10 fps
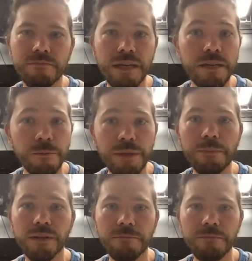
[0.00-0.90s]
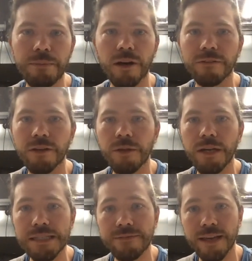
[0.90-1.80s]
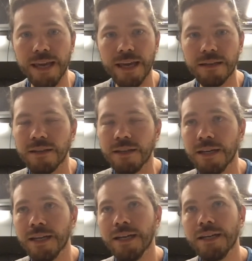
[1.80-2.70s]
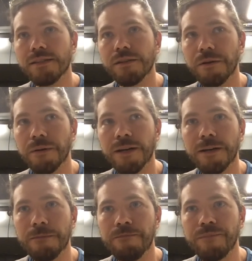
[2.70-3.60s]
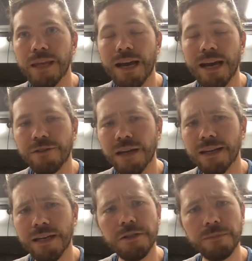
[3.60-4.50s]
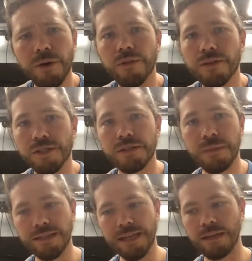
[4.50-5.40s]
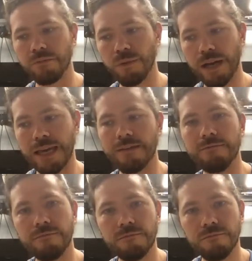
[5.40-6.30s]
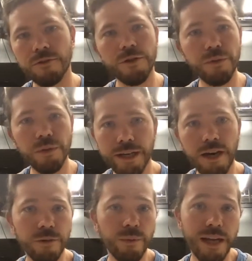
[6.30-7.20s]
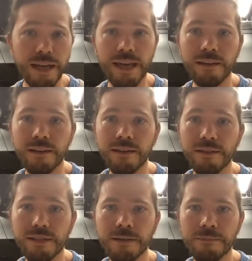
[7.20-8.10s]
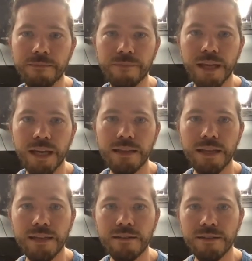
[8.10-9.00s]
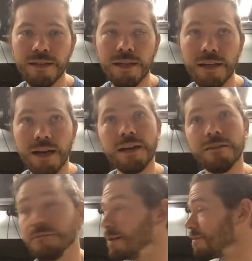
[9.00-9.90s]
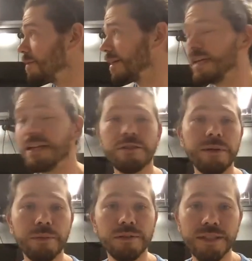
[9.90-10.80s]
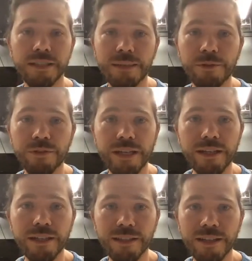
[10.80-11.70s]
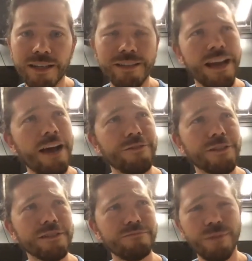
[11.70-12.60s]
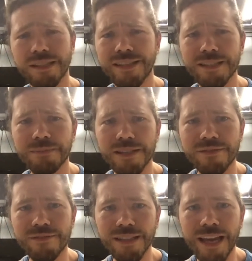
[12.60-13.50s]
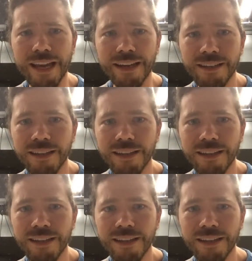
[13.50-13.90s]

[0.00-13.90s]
meet new people and be part of communities if I can. So um, yeah, I try to kind of do both is just maintain what I can virtually offer what I can. And, um, and then um, I was lucky enough to be able to come over here uh, after what, six months of delay.